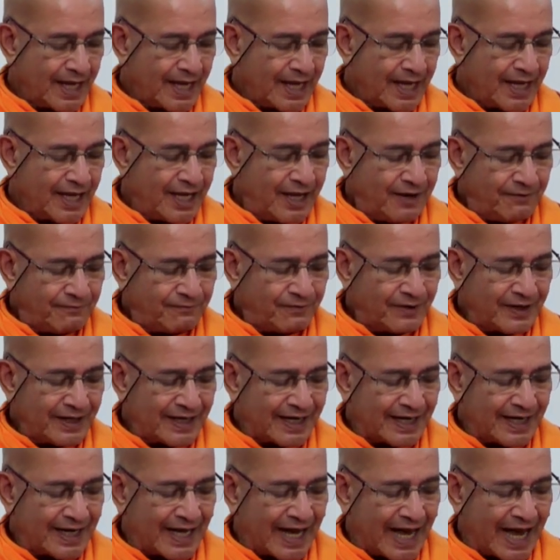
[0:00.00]
If one
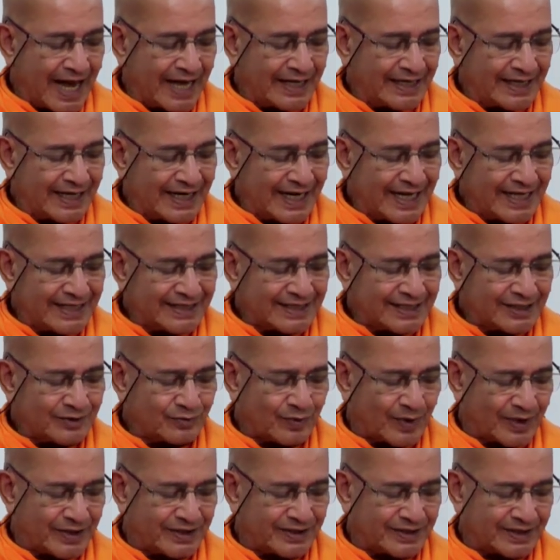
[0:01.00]
analyzes
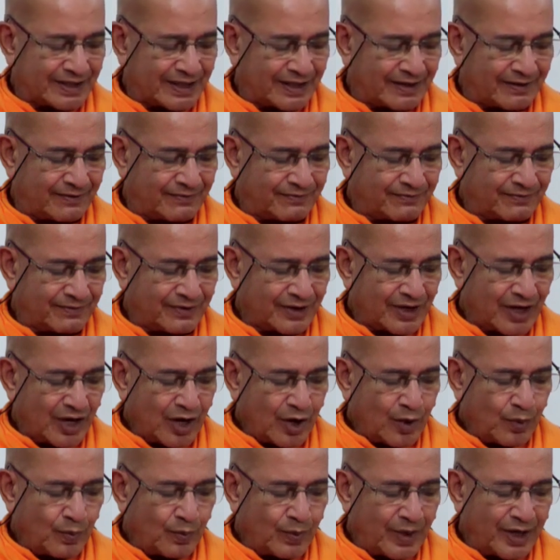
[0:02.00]
oneself,
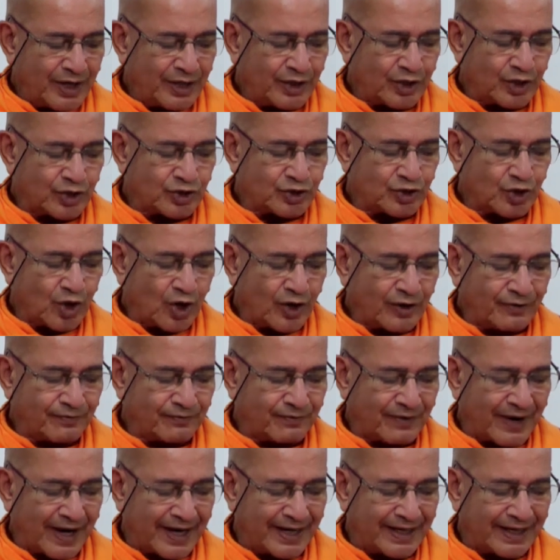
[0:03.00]
one does not
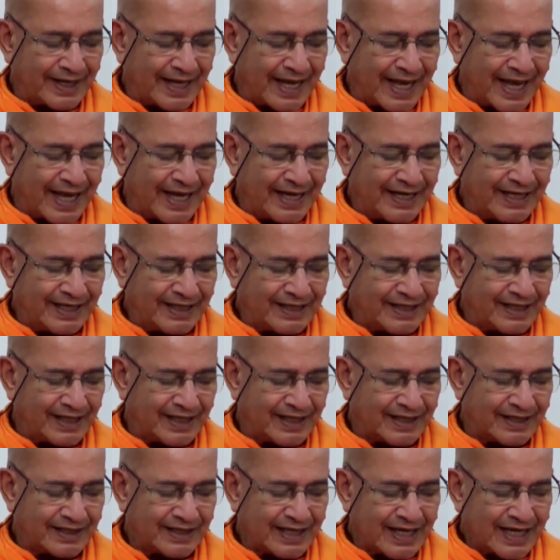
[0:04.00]
find
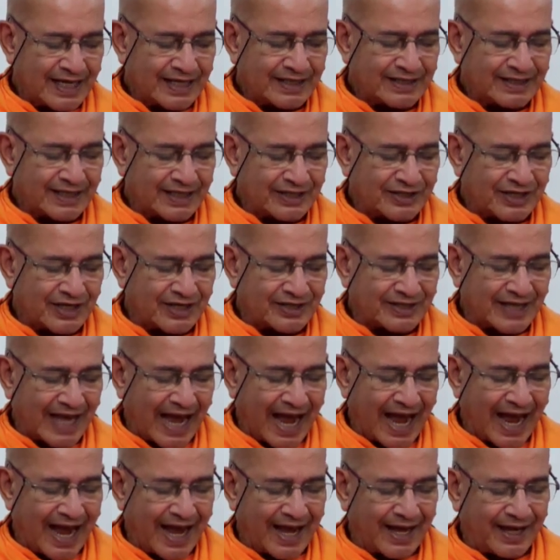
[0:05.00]
anything such as
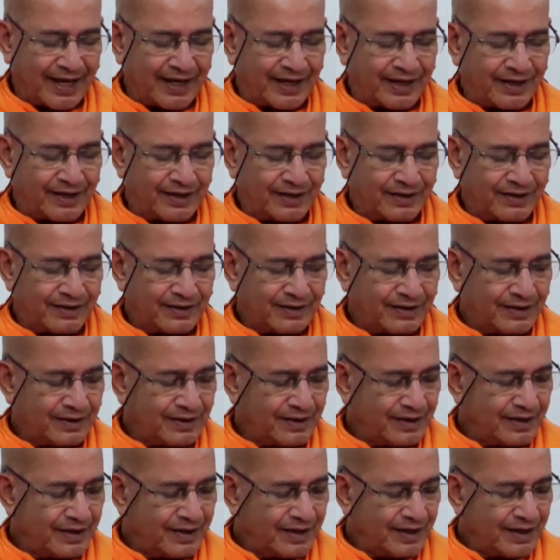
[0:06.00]
I.
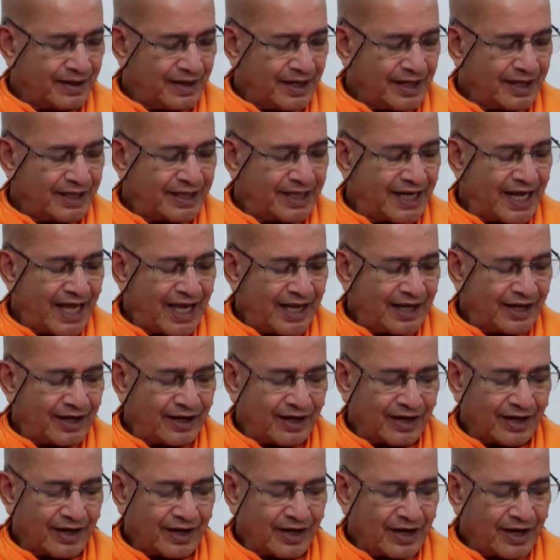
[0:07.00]

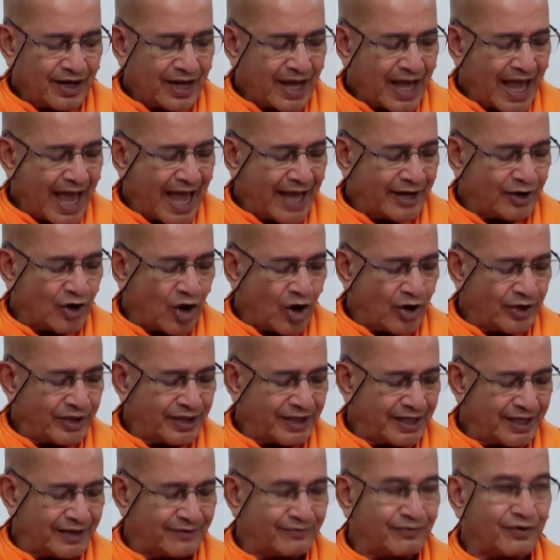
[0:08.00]
Take an
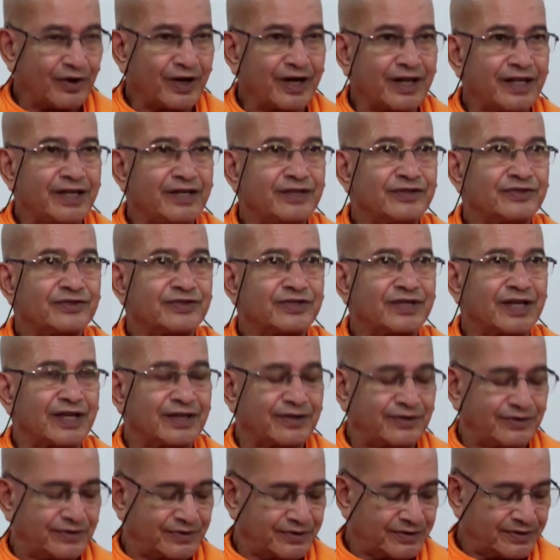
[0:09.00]
onion for
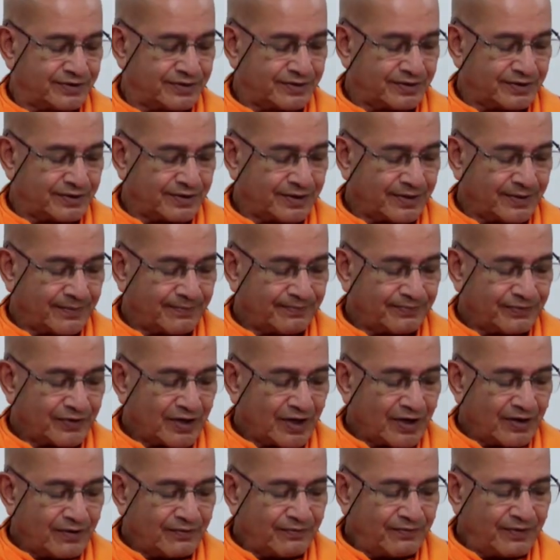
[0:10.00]
instance.
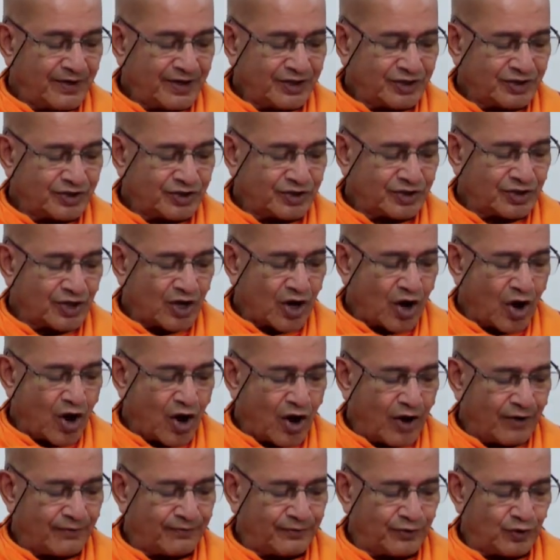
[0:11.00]
First
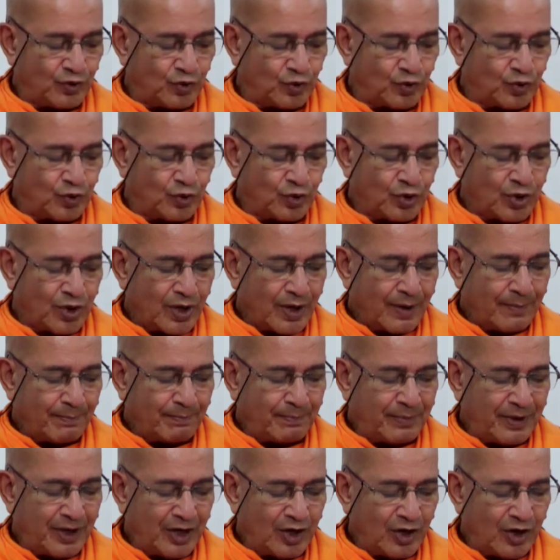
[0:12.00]
of you
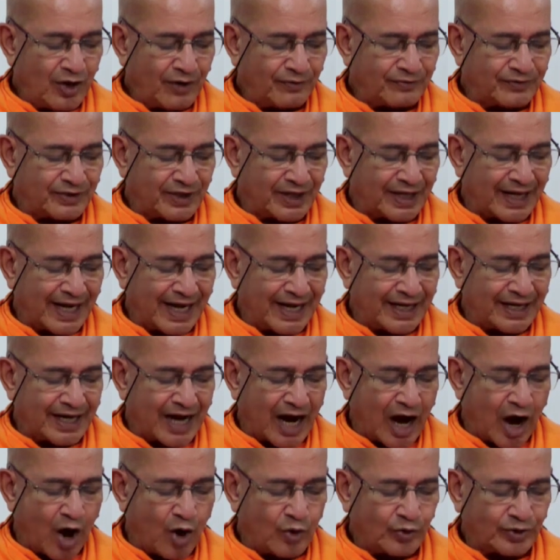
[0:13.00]
peel off the red
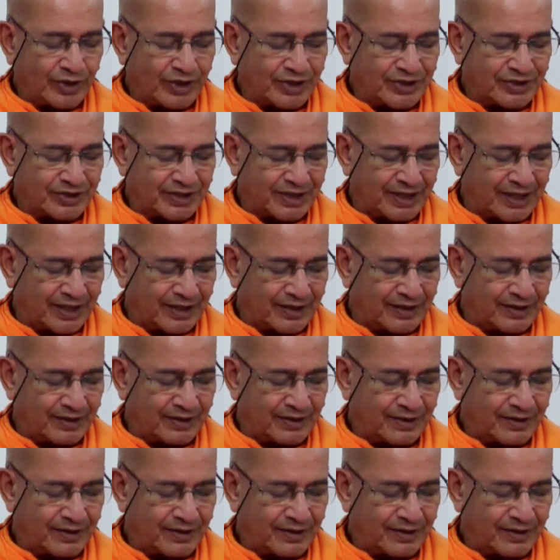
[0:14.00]
outer skin,